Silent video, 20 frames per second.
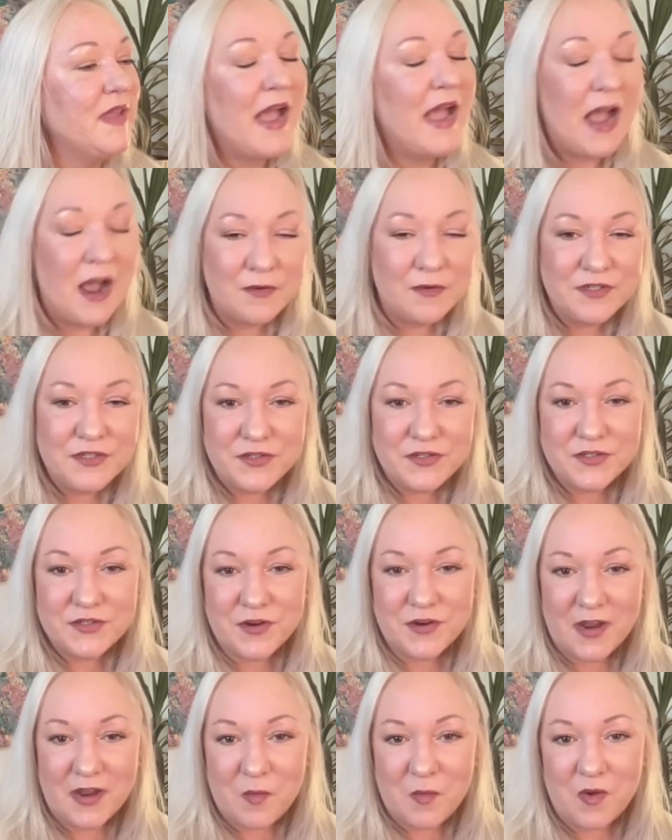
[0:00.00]
how would you
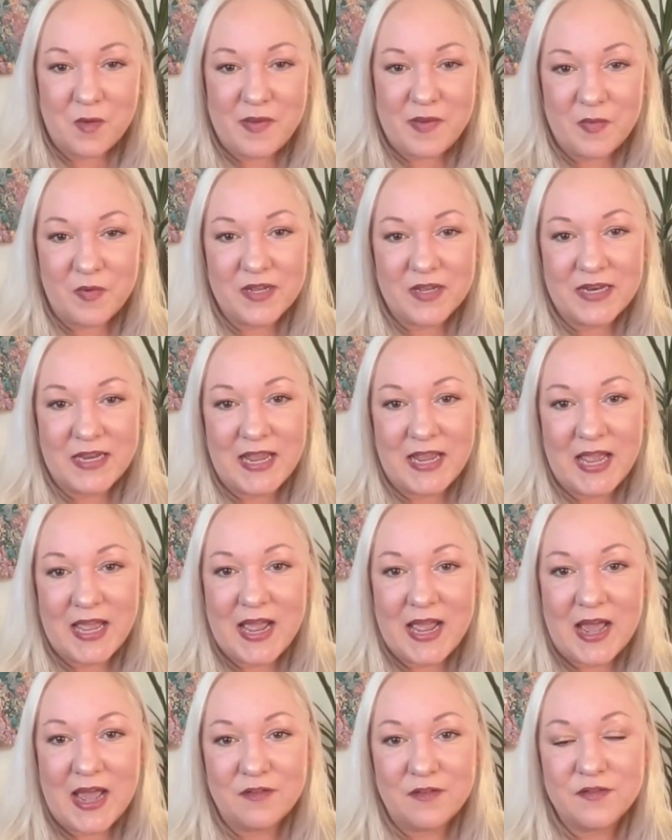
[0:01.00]
describe what people can get
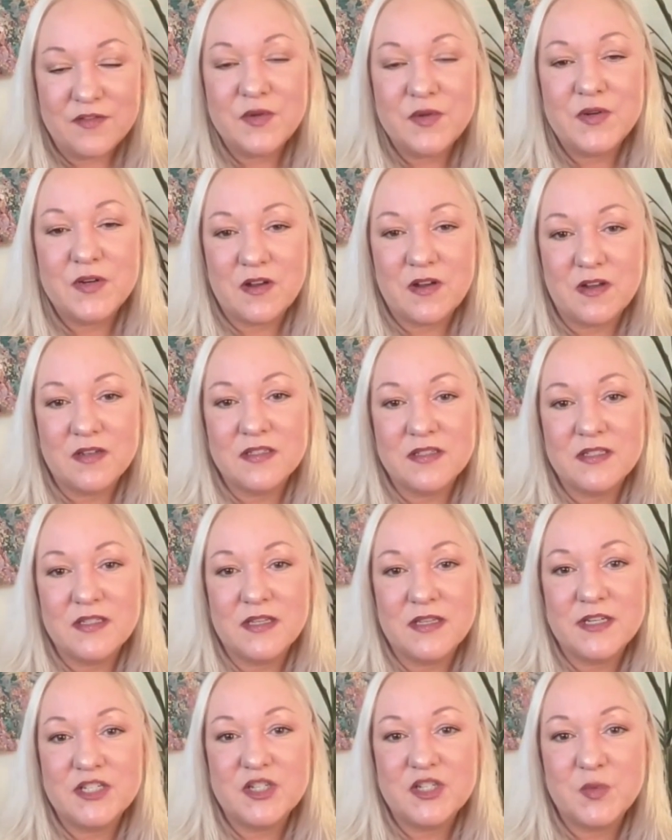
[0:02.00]
out of doing a
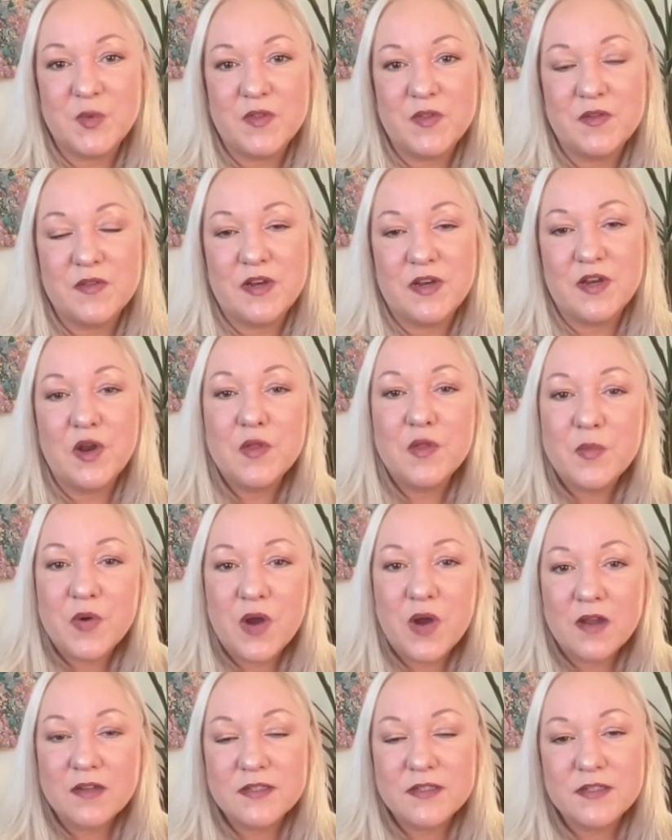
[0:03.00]
constellation, whether they know the
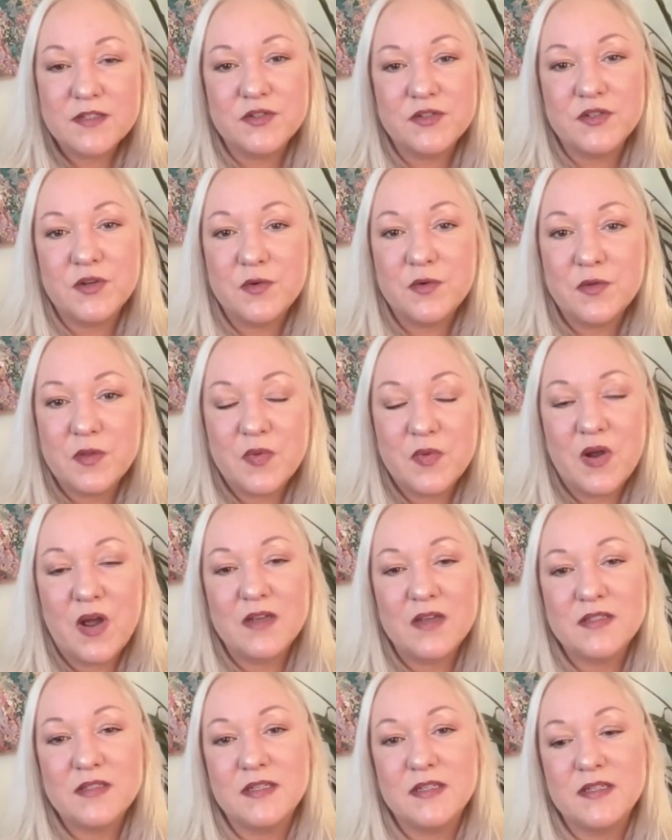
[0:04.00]
process or don't know the
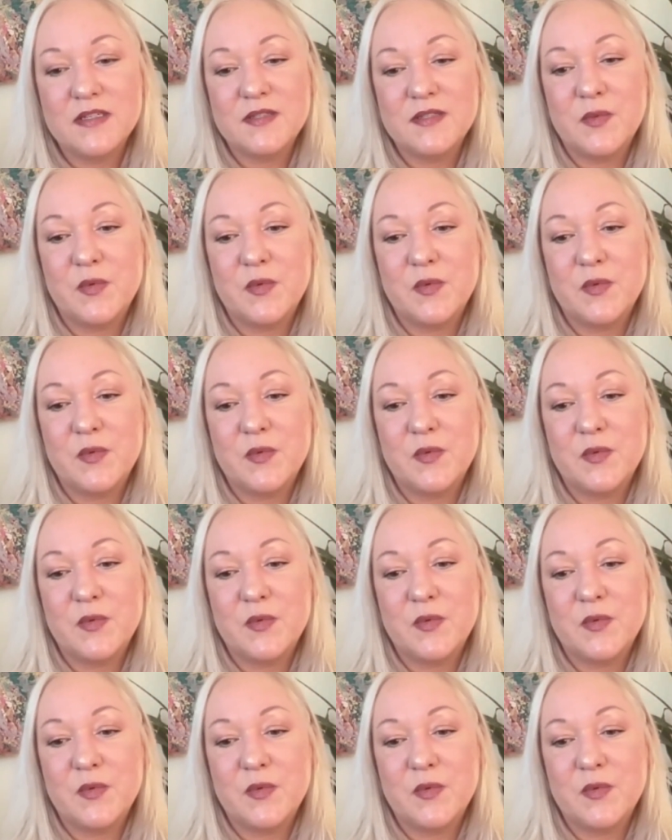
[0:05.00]
process,